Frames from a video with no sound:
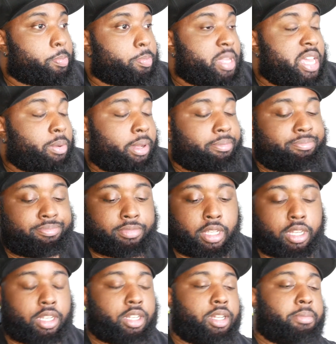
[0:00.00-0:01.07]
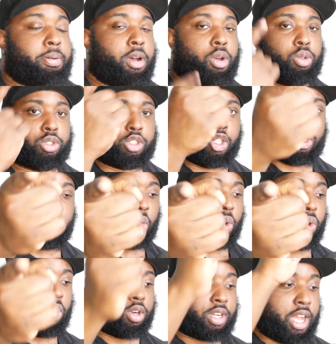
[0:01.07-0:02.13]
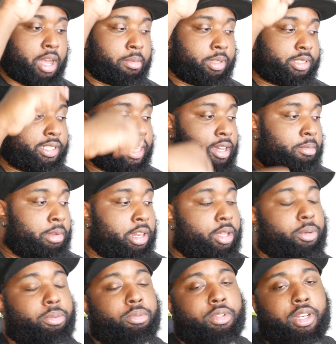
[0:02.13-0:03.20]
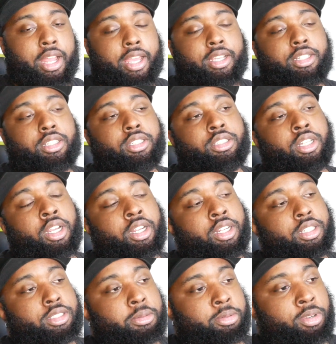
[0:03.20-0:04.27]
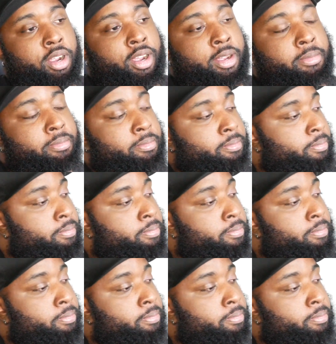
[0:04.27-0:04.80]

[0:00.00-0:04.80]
Anyway, post your comments down below. Like, share, subscribe.